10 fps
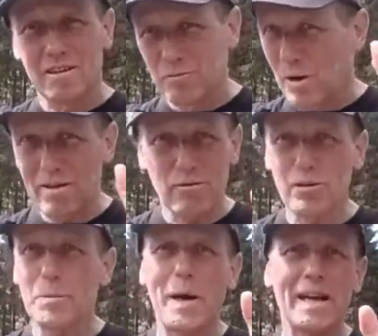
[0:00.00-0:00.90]
where all
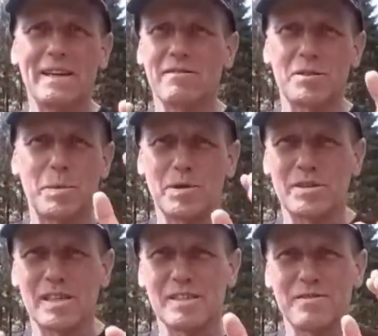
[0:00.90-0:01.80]
the panic
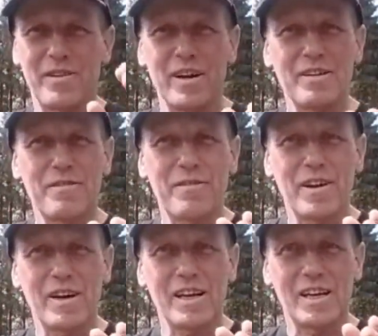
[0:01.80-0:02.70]
responses and fight and
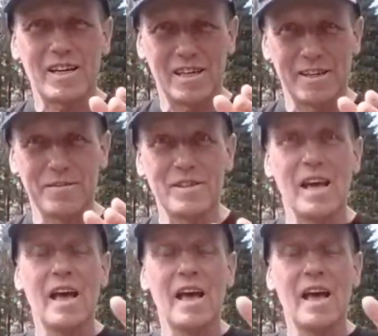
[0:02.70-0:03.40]
flight lives,